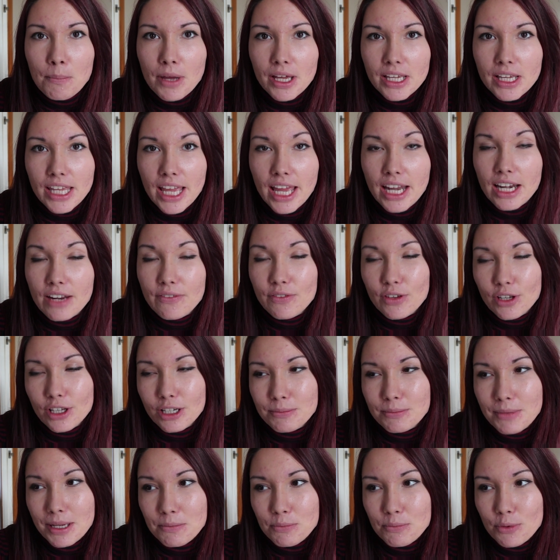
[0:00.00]
But again, if you're going
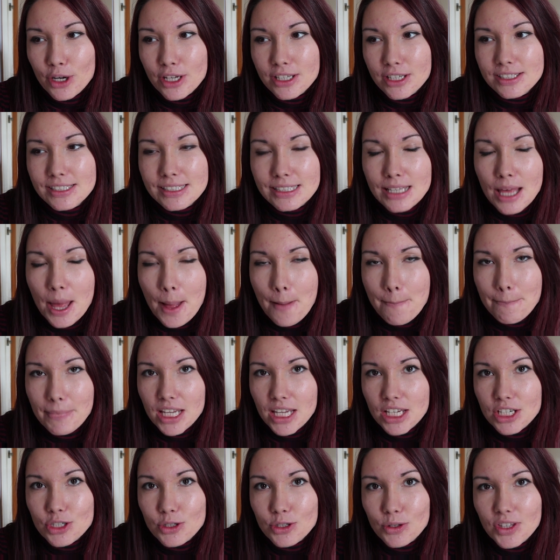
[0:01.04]
to make prints,
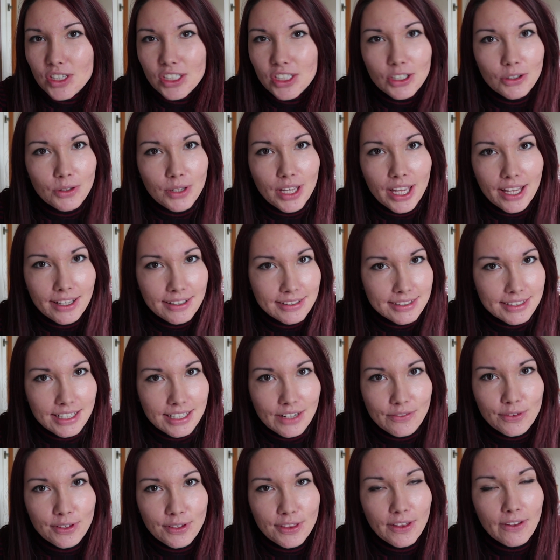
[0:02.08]
make sure that your inks
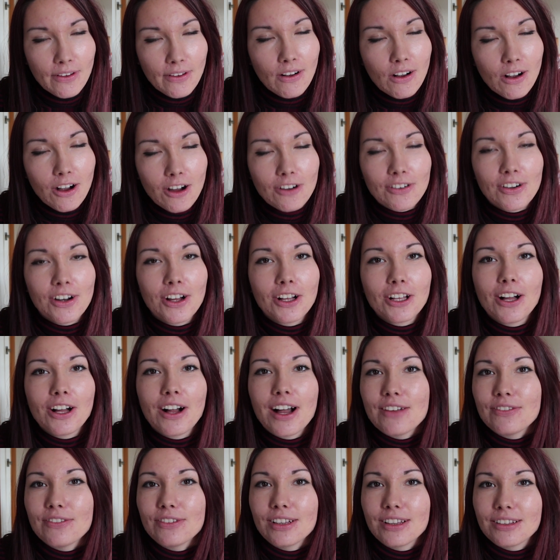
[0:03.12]
and everything are
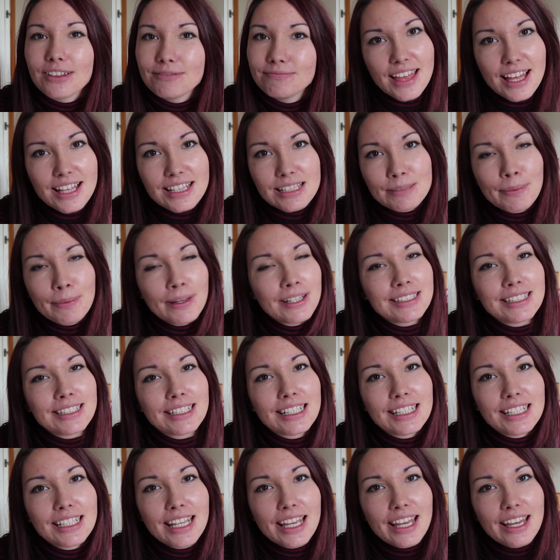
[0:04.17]
archival. That's
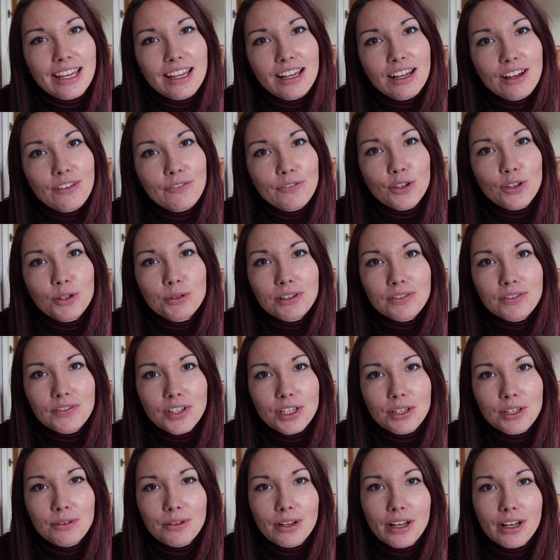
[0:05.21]
basically it. A few of
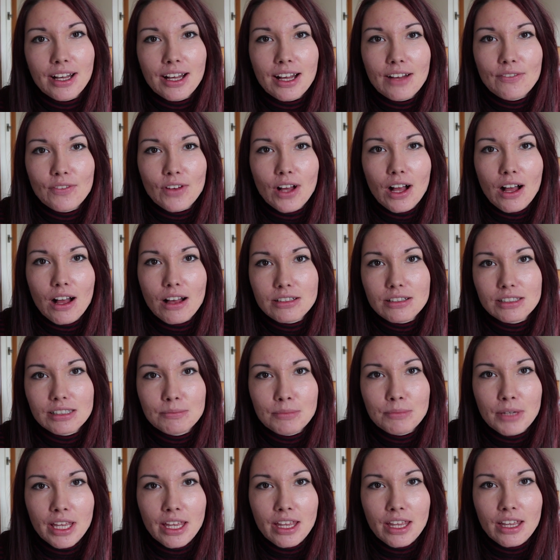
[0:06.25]
you have
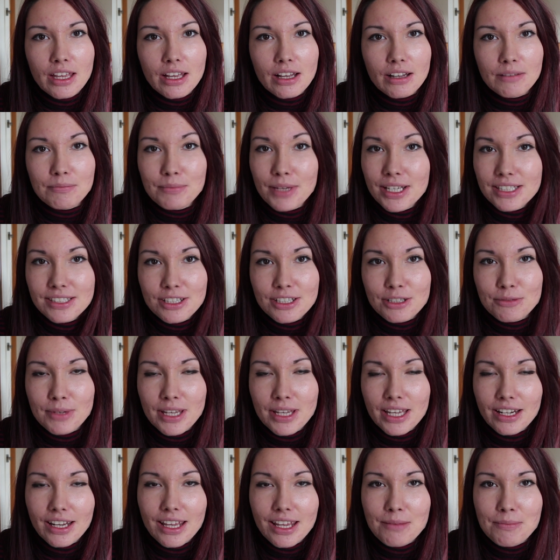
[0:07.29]
asked me, messaged
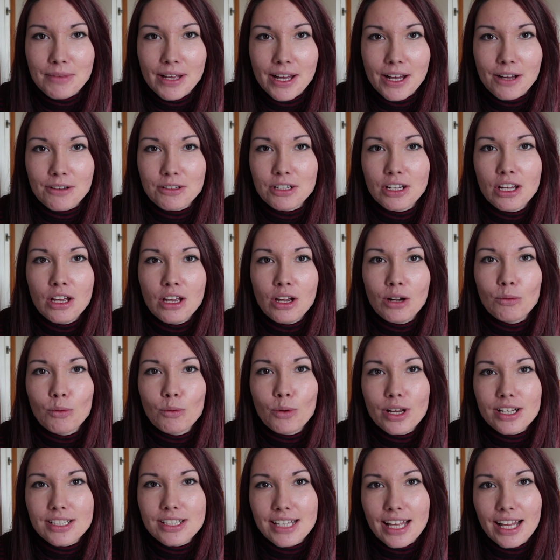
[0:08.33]
me and emailed
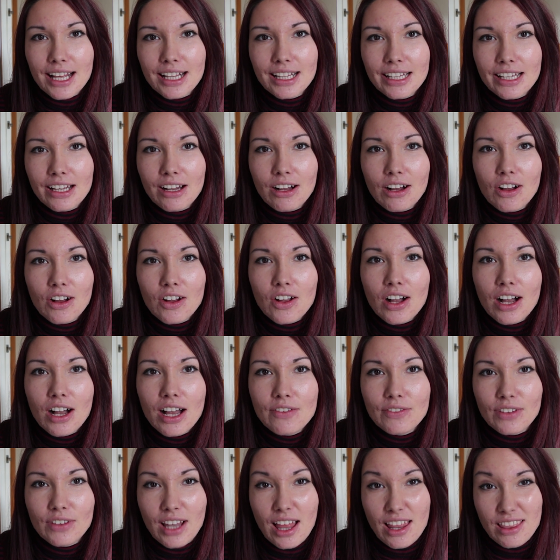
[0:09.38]
what exactly
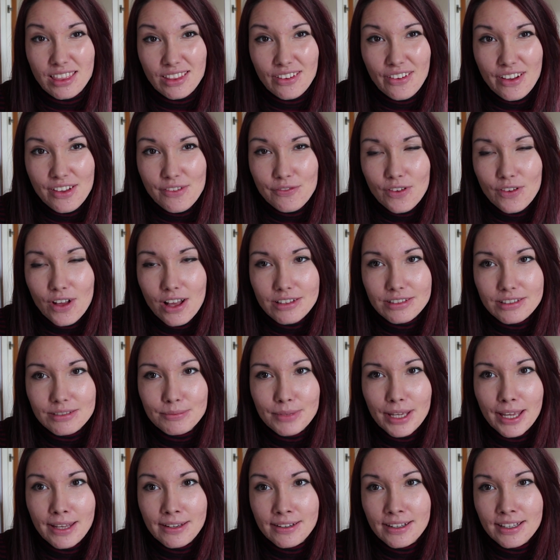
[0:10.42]
archival and lightfast
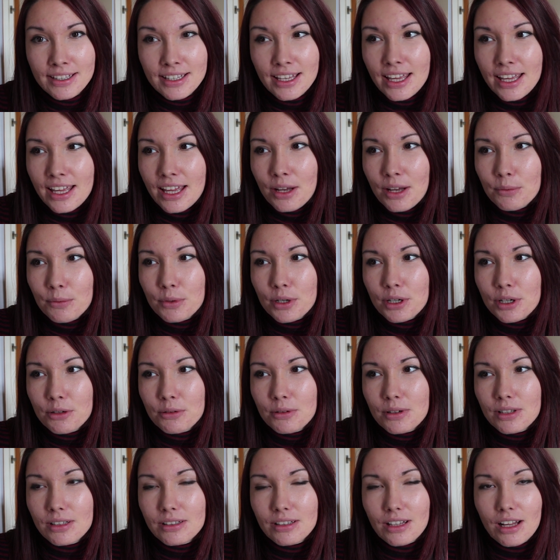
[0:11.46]
mean.
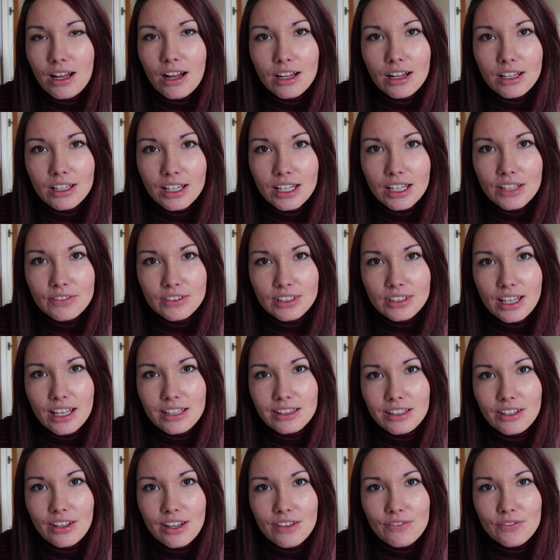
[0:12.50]
Well, archival
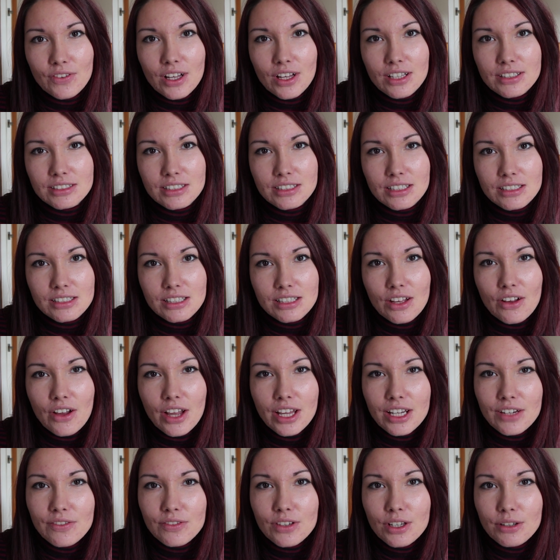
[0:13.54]
and lightfastness
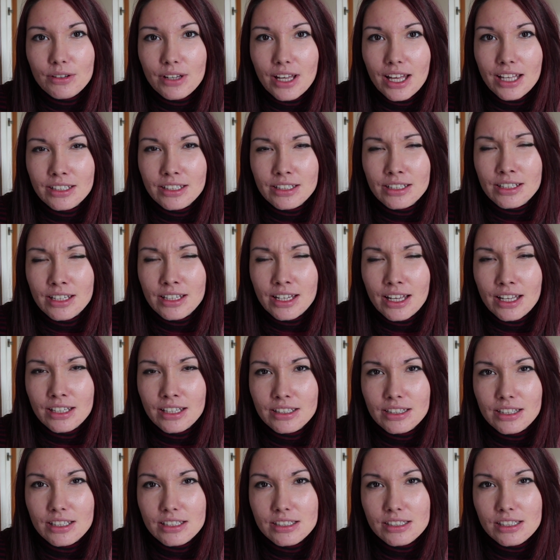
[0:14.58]
kind of go hand in
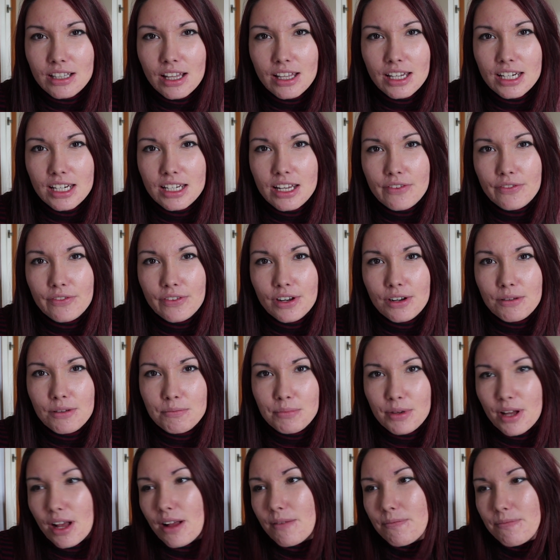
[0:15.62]
hand. They're slightly
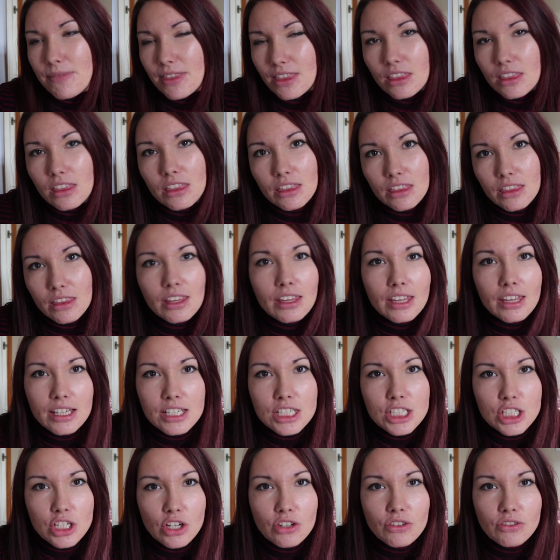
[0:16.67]
different, but
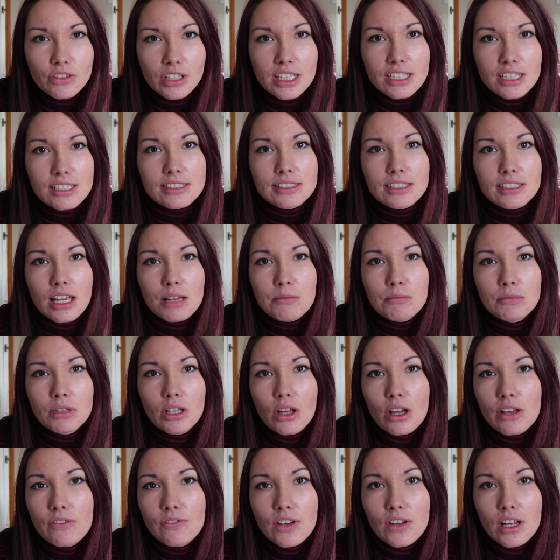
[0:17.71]
it's generally the same.
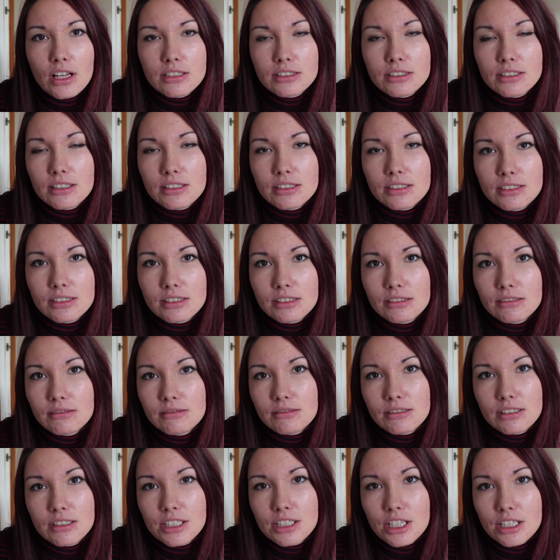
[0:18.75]
Lightfastness
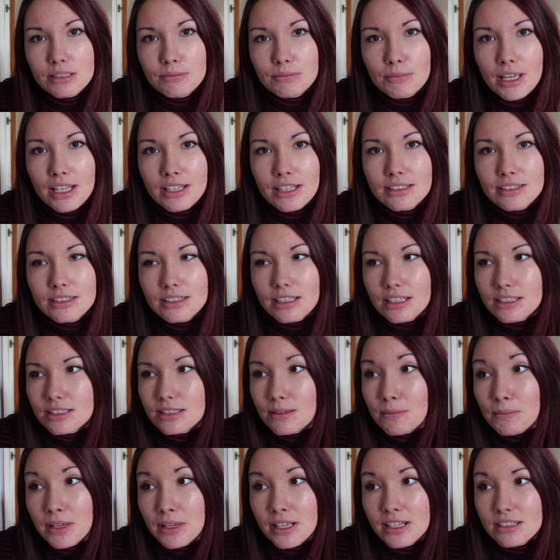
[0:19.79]
just means that
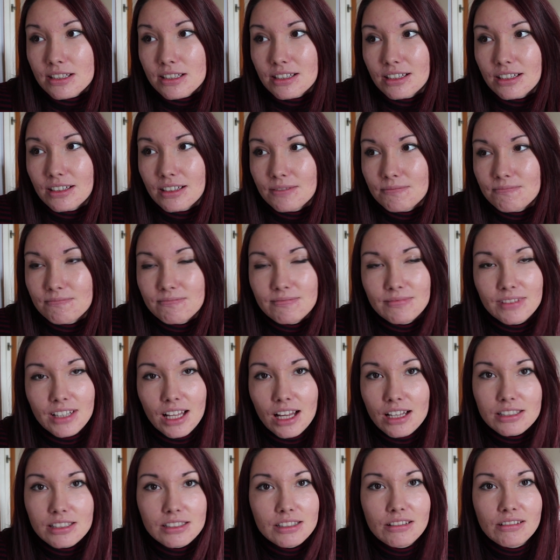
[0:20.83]
something's gonna
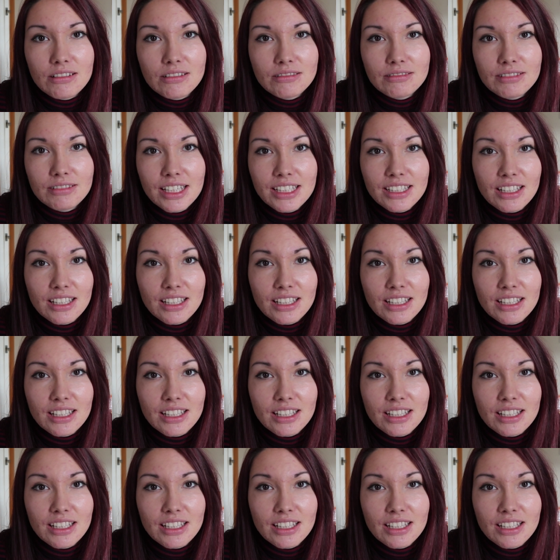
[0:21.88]
last long